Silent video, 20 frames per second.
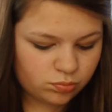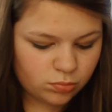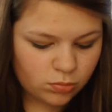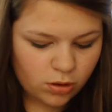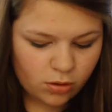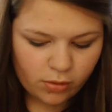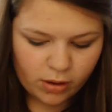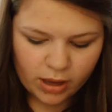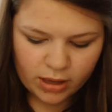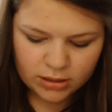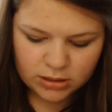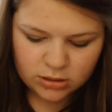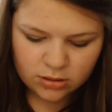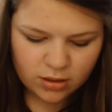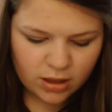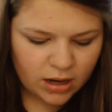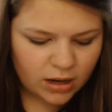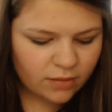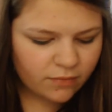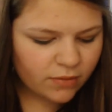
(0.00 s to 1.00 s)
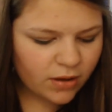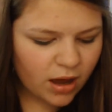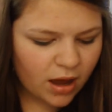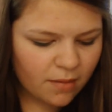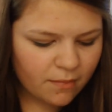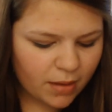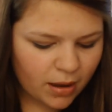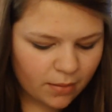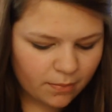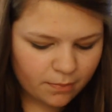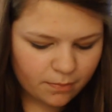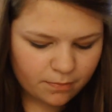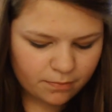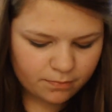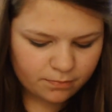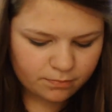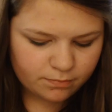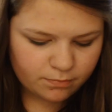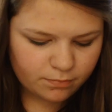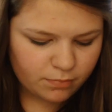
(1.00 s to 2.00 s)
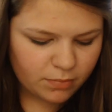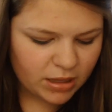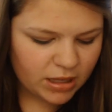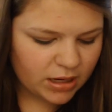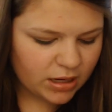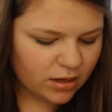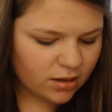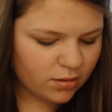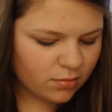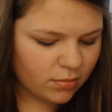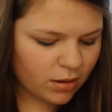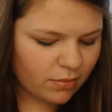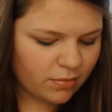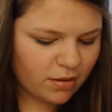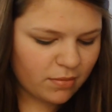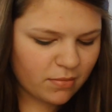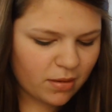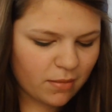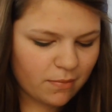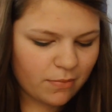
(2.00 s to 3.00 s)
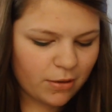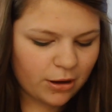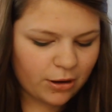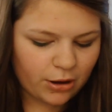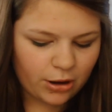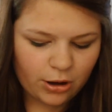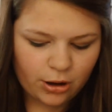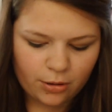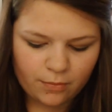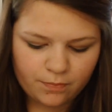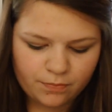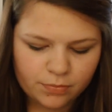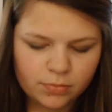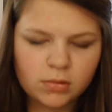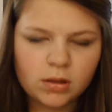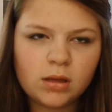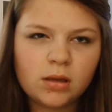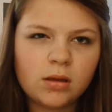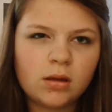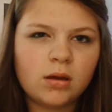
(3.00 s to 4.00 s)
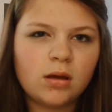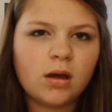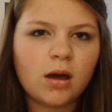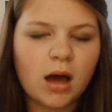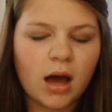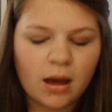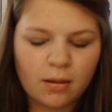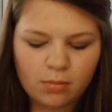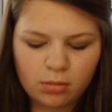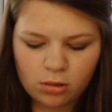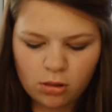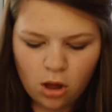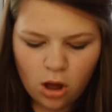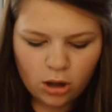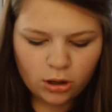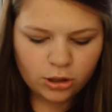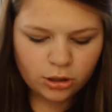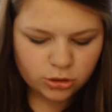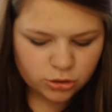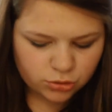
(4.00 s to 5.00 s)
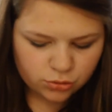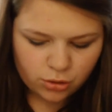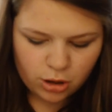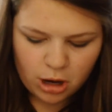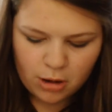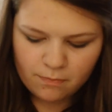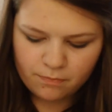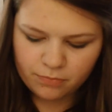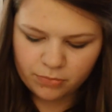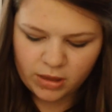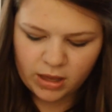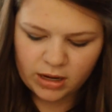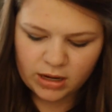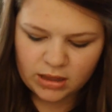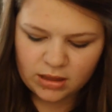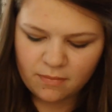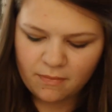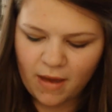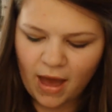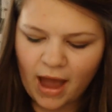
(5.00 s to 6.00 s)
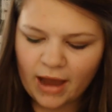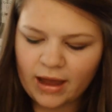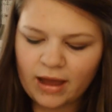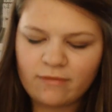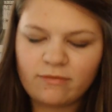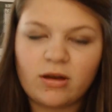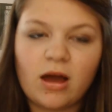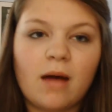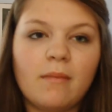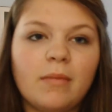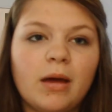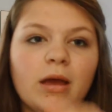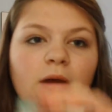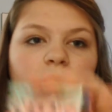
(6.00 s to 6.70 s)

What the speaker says: Okay, so then I've got my my bigger, longer drawer. And in the back, I've got my